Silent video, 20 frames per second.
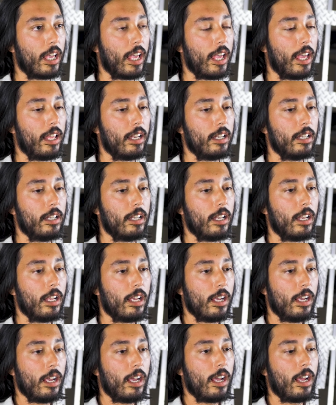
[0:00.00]
And
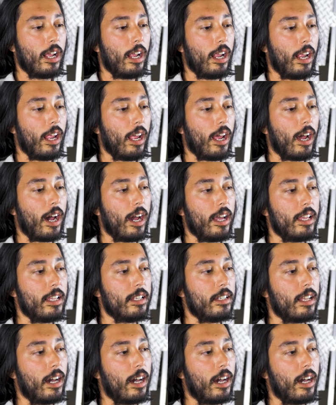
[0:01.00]
I